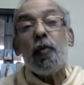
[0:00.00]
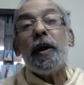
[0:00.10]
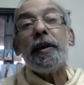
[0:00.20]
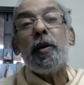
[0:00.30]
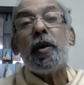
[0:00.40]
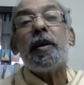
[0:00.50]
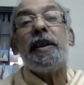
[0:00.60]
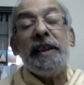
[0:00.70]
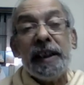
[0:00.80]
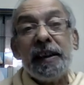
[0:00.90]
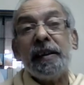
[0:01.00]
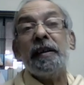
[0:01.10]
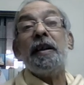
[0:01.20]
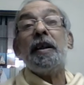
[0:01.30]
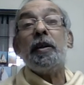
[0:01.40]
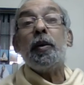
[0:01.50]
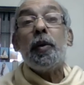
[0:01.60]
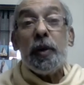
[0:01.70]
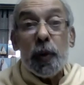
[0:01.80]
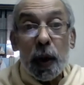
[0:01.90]
were not here,
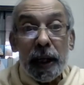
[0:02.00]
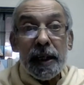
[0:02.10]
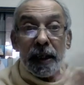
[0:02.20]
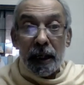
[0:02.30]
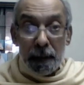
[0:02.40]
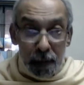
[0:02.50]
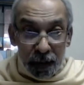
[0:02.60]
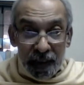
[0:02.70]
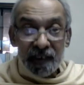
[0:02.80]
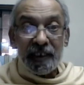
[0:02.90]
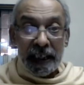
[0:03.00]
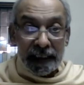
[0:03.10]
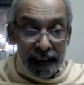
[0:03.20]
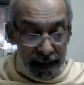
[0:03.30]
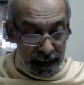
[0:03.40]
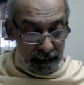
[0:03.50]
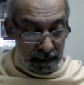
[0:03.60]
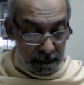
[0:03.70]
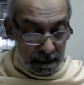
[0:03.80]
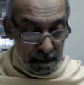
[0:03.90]
you had come to this gathering,
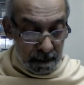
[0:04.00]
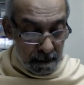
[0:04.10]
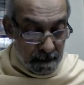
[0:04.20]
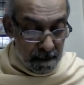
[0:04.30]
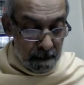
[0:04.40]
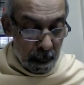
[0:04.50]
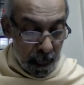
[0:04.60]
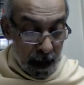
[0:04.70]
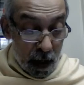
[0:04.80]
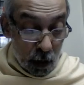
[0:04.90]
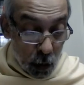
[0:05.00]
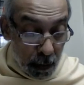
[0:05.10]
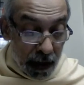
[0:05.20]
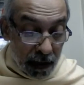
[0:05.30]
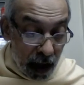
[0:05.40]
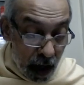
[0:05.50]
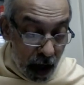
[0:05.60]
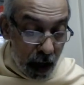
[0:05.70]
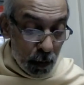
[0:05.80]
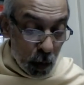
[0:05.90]
tomar
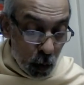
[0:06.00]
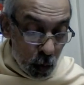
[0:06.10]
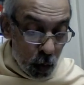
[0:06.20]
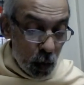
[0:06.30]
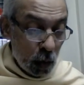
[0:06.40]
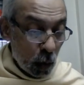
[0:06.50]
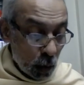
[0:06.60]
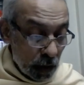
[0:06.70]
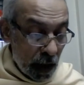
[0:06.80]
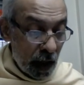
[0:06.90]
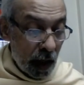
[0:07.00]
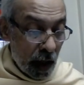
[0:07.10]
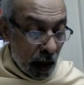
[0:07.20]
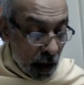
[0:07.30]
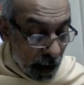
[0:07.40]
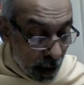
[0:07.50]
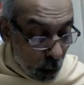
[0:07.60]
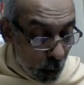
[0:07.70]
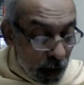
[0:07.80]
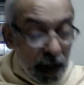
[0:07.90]
naam gun kotha
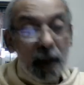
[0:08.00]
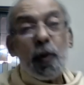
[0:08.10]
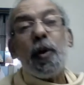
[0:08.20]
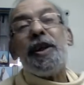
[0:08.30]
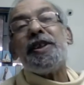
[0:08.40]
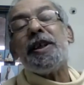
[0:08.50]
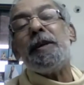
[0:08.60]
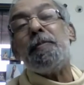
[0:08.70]
onek hoyeche,